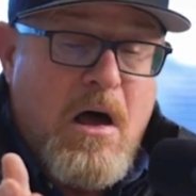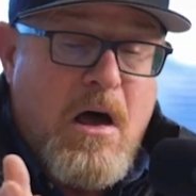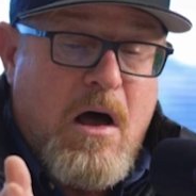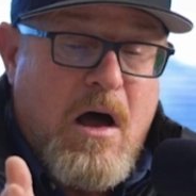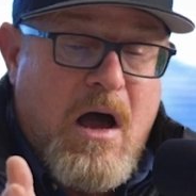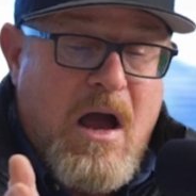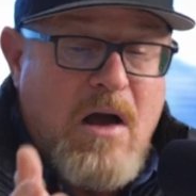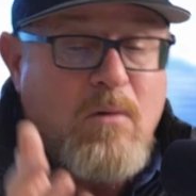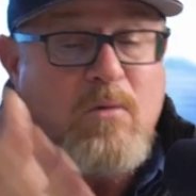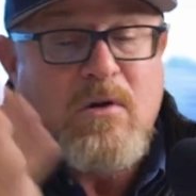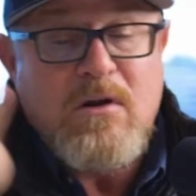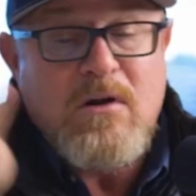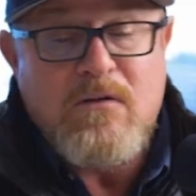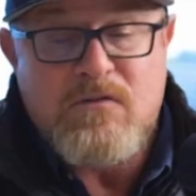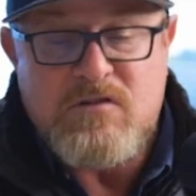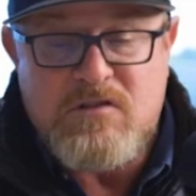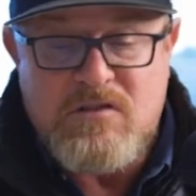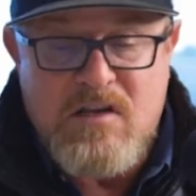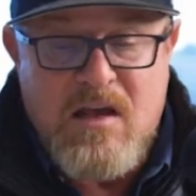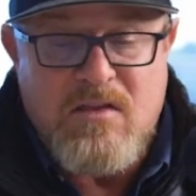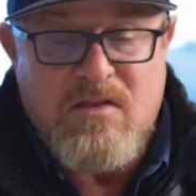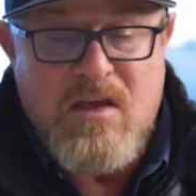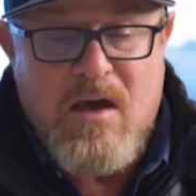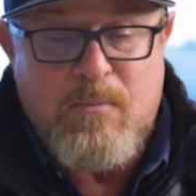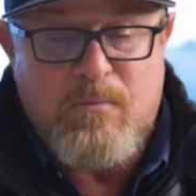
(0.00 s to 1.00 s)
I would have
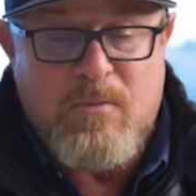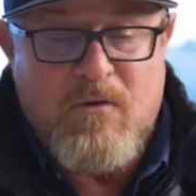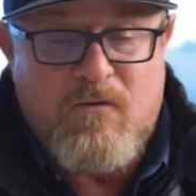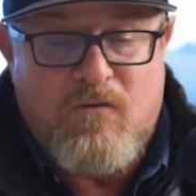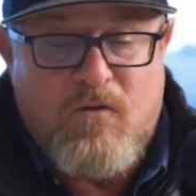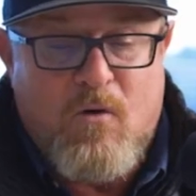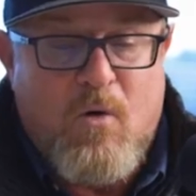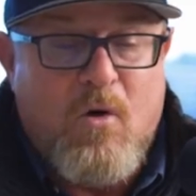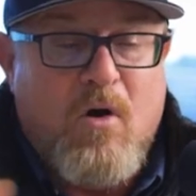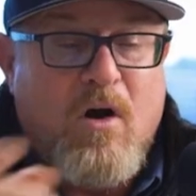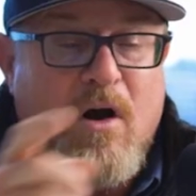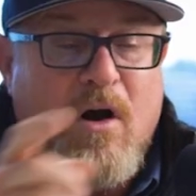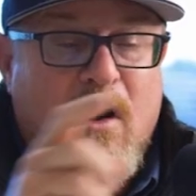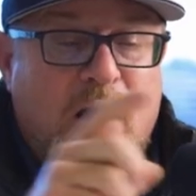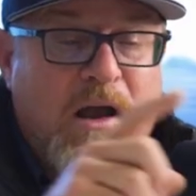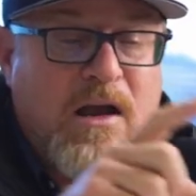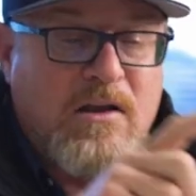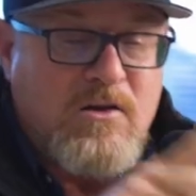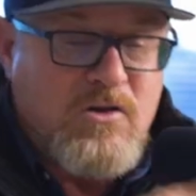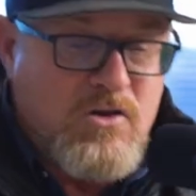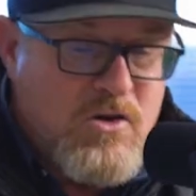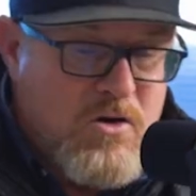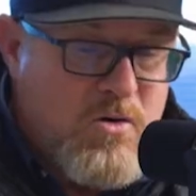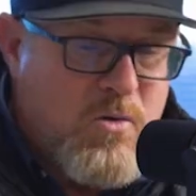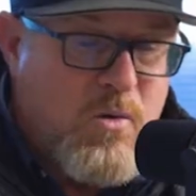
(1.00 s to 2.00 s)
said that before,
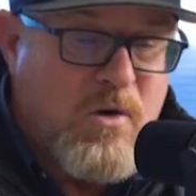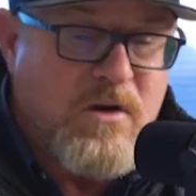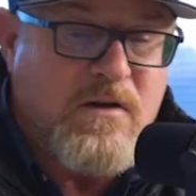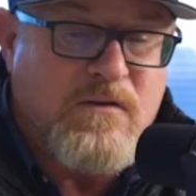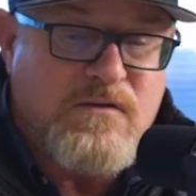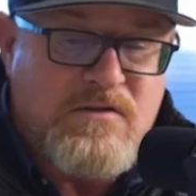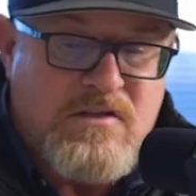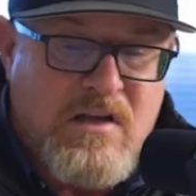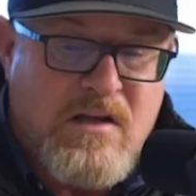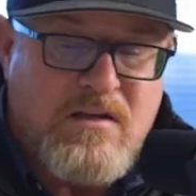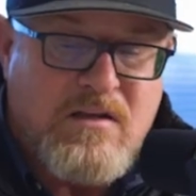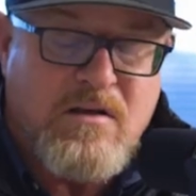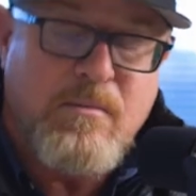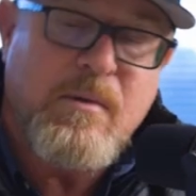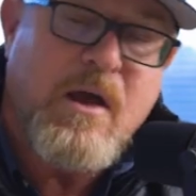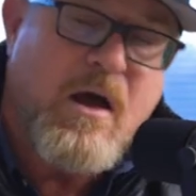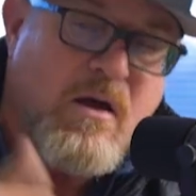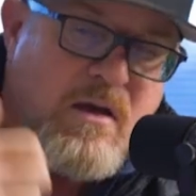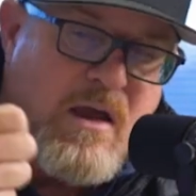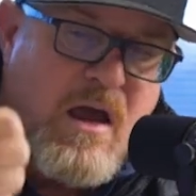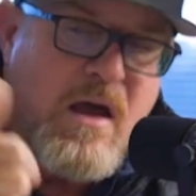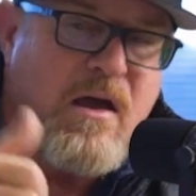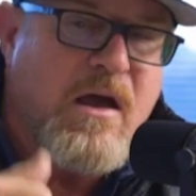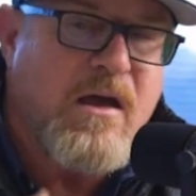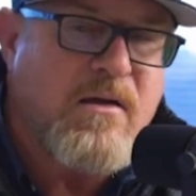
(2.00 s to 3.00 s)
and you would have said to me, oh
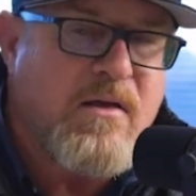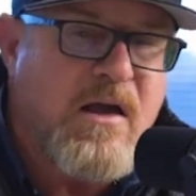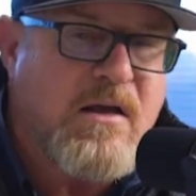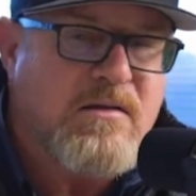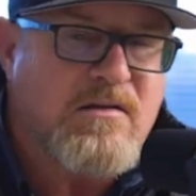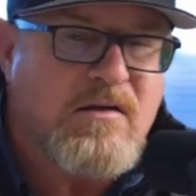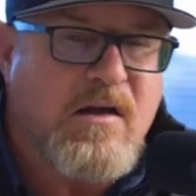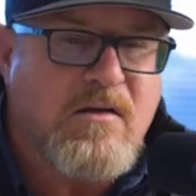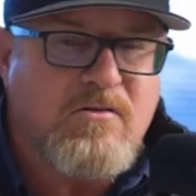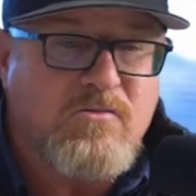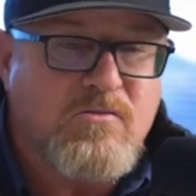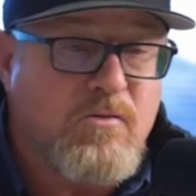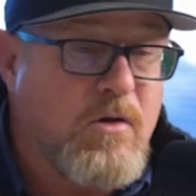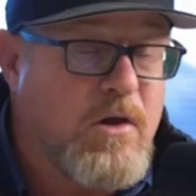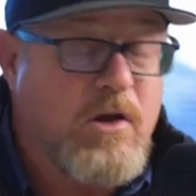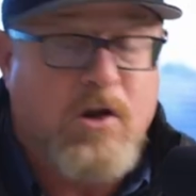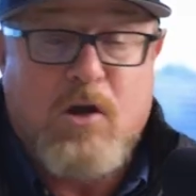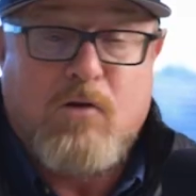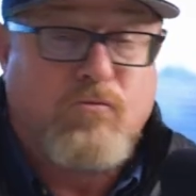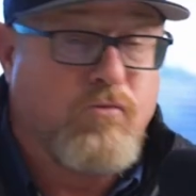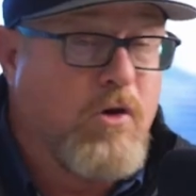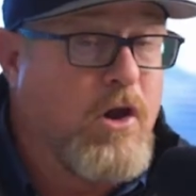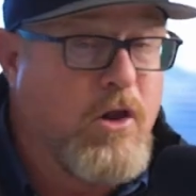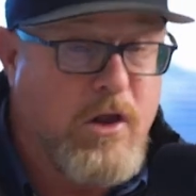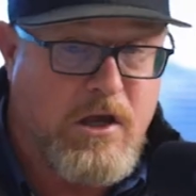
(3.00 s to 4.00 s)
yeah, hey, that sounds really
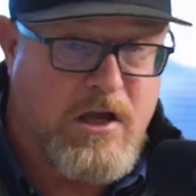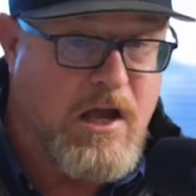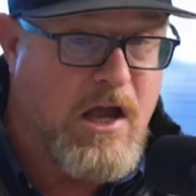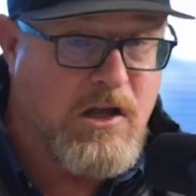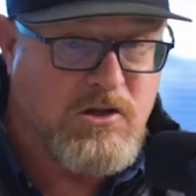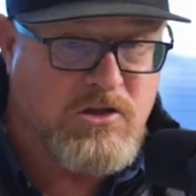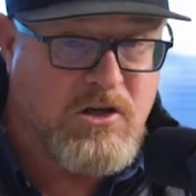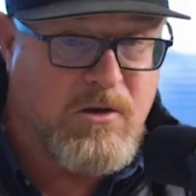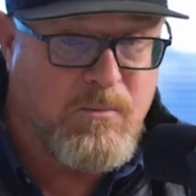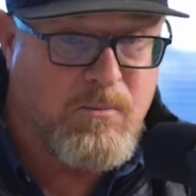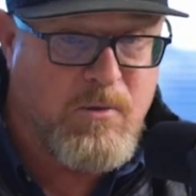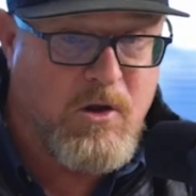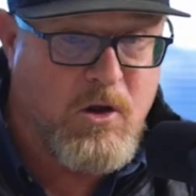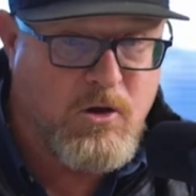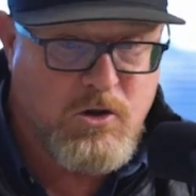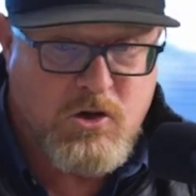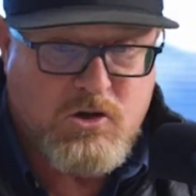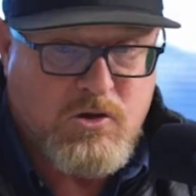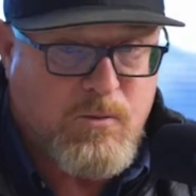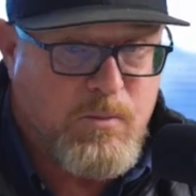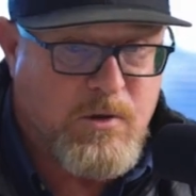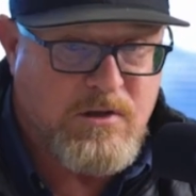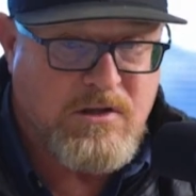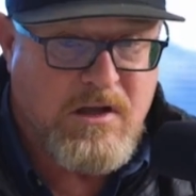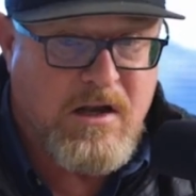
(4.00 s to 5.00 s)
good. Really catchy, Bill. You
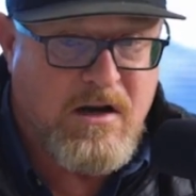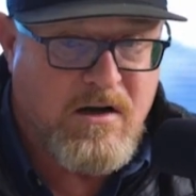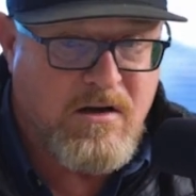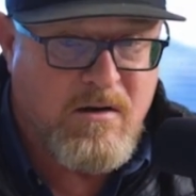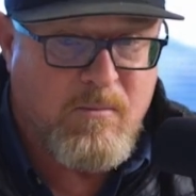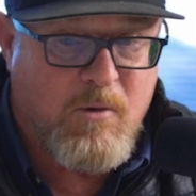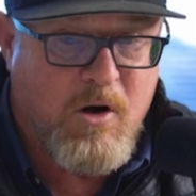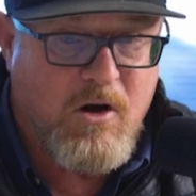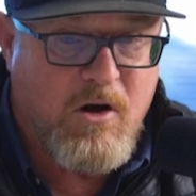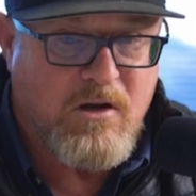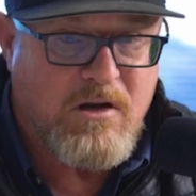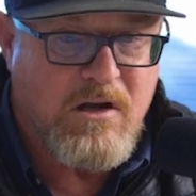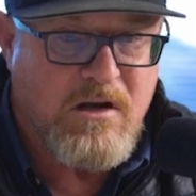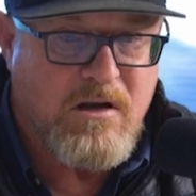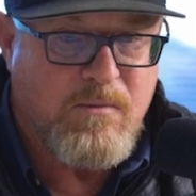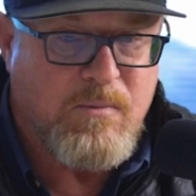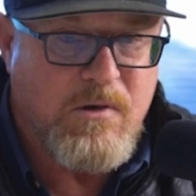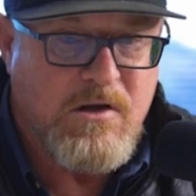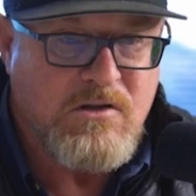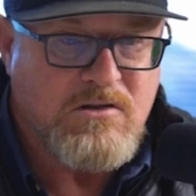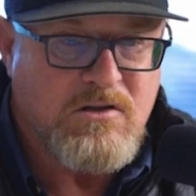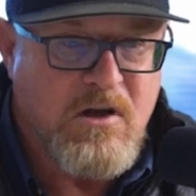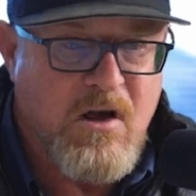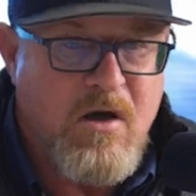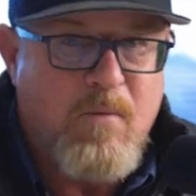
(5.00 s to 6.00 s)
should put that in a marketing
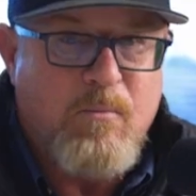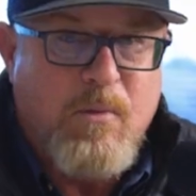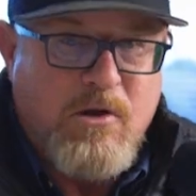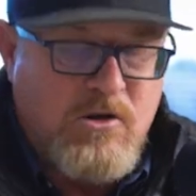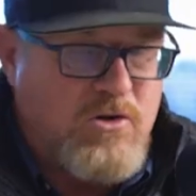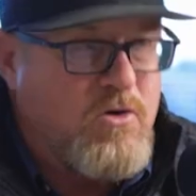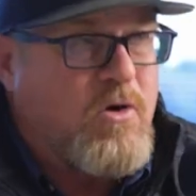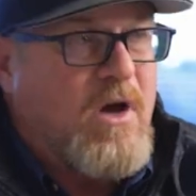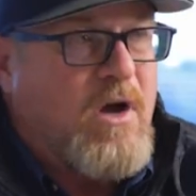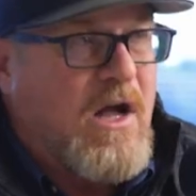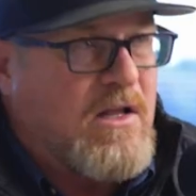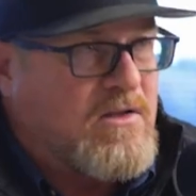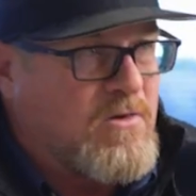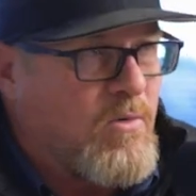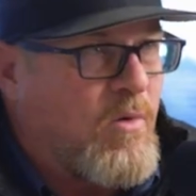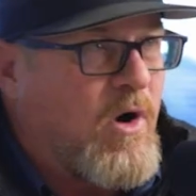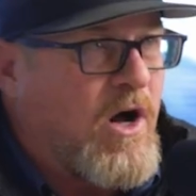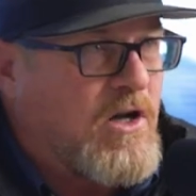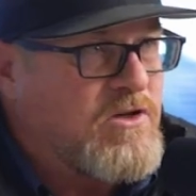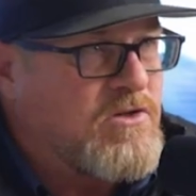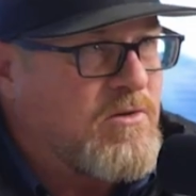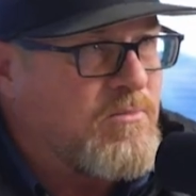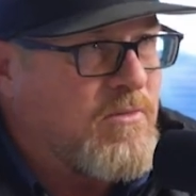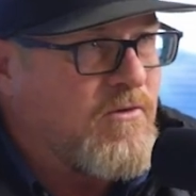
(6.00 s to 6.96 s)
piece, but you got to watch it